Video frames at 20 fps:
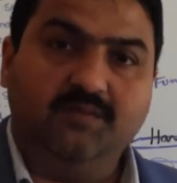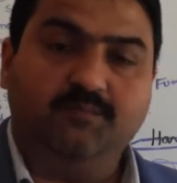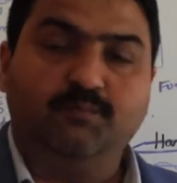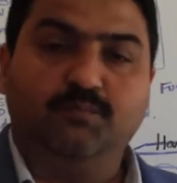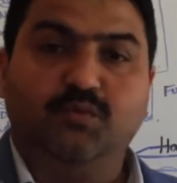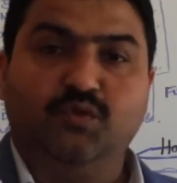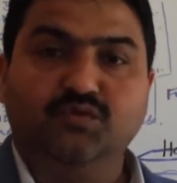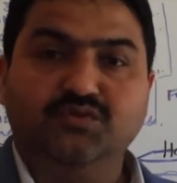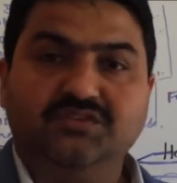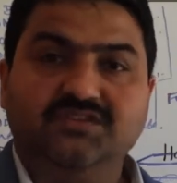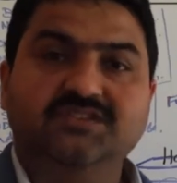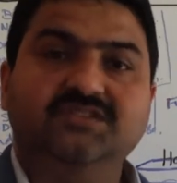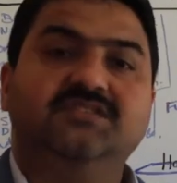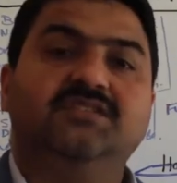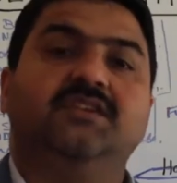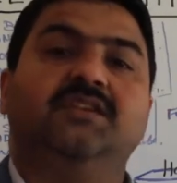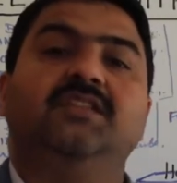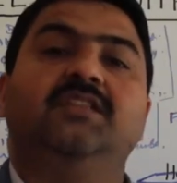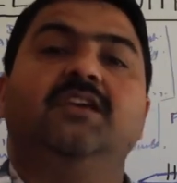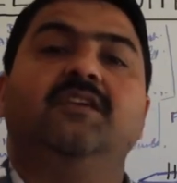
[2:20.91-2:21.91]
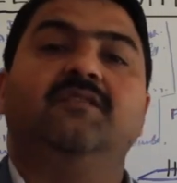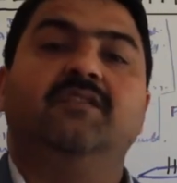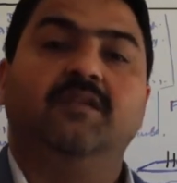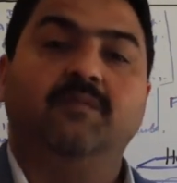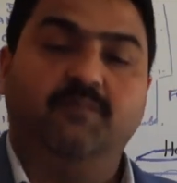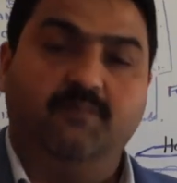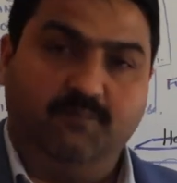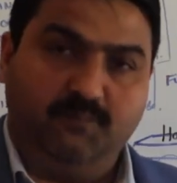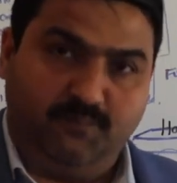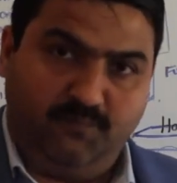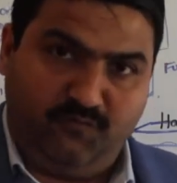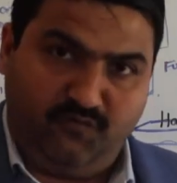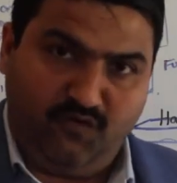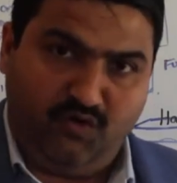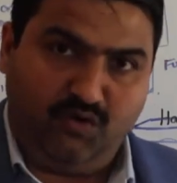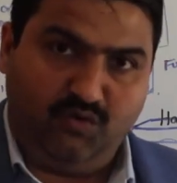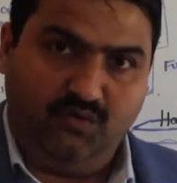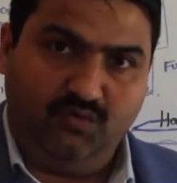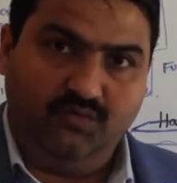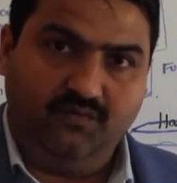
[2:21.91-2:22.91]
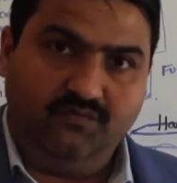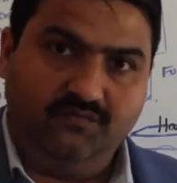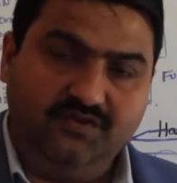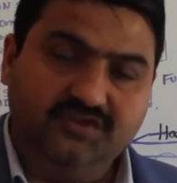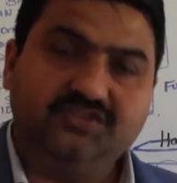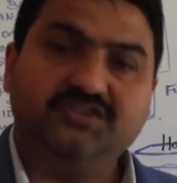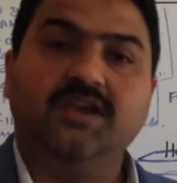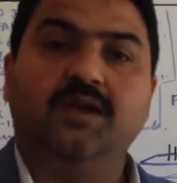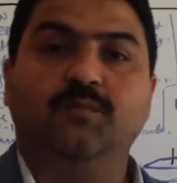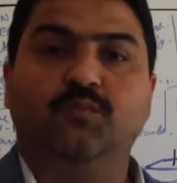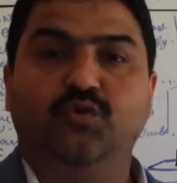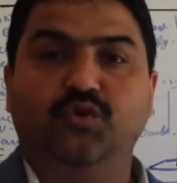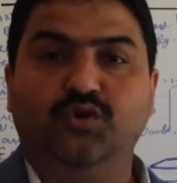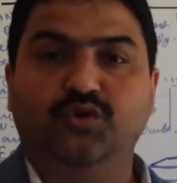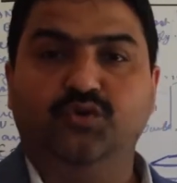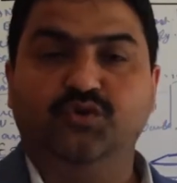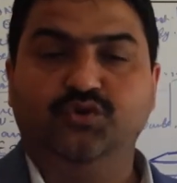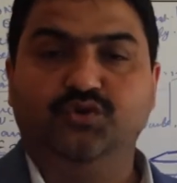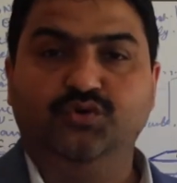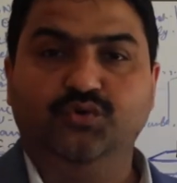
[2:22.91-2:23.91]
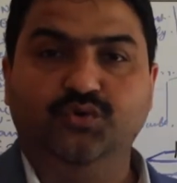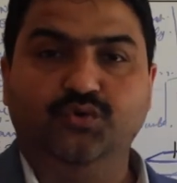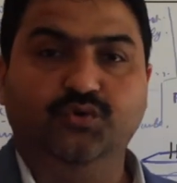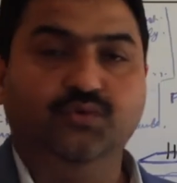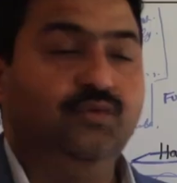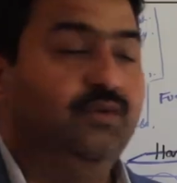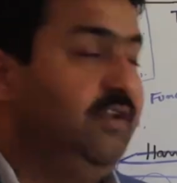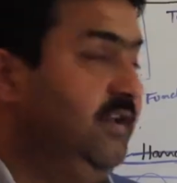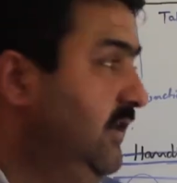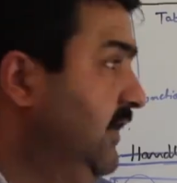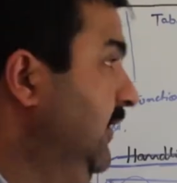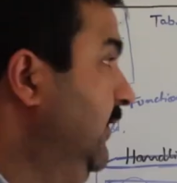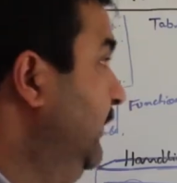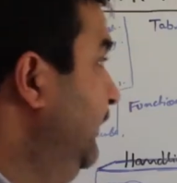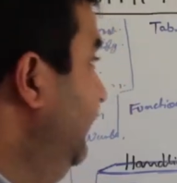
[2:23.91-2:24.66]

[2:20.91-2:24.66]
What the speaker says: the procedure they will follow, which I am going to show you here.